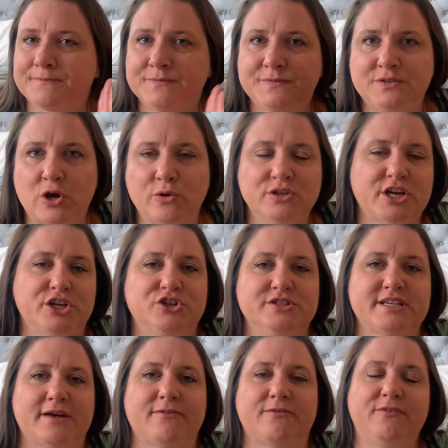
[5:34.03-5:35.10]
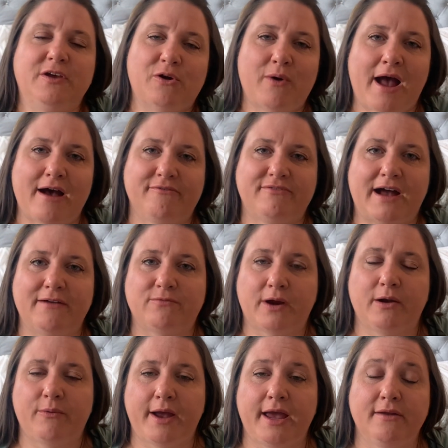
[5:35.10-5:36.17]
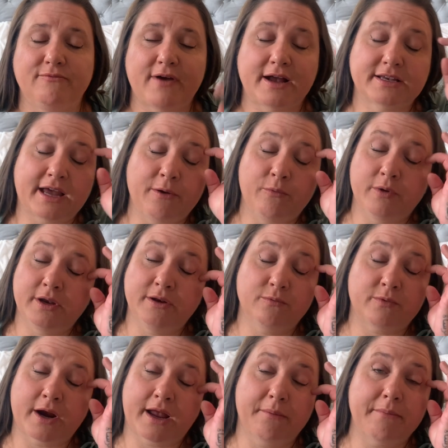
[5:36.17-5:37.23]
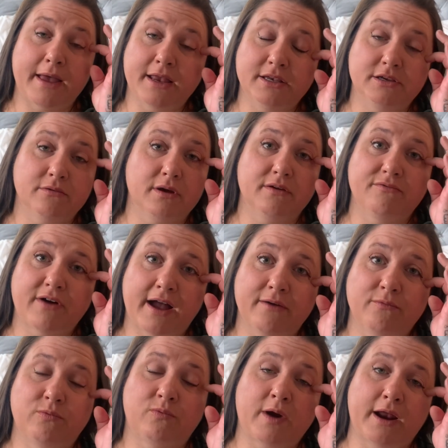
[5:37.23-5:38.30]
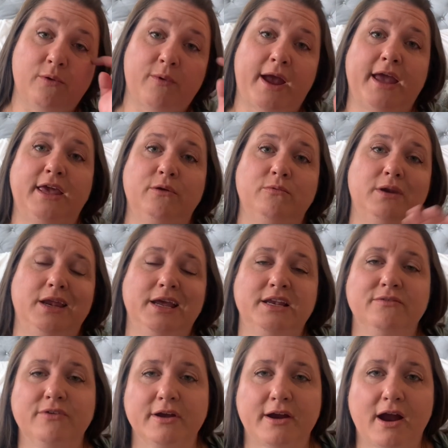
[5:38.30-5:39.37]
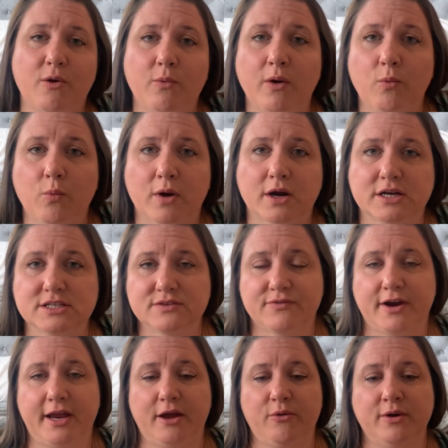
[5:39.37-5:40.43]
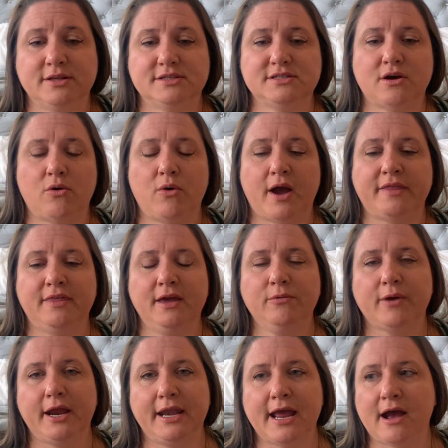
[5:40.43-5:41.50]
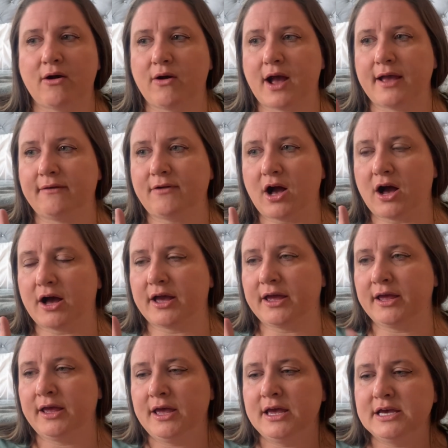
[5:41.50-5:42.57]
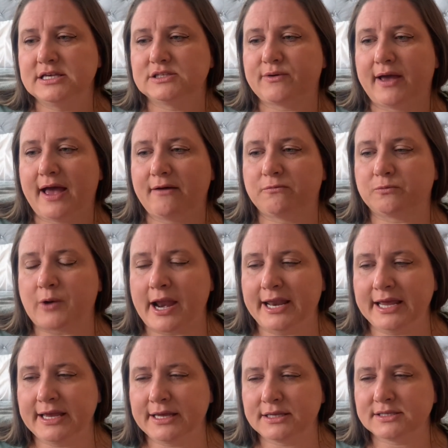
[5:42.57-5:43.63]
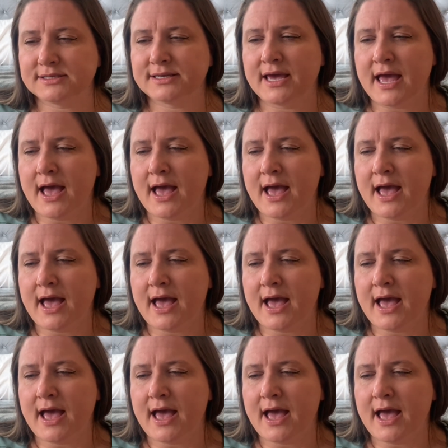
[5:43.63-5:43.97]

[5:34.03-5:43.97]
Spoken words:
Don't judge yourself if you don't have 5 right away. In fact, I wouldn't recommend doing 5 right away. You need to figure out what works for you. And so I think right now I have Reddit.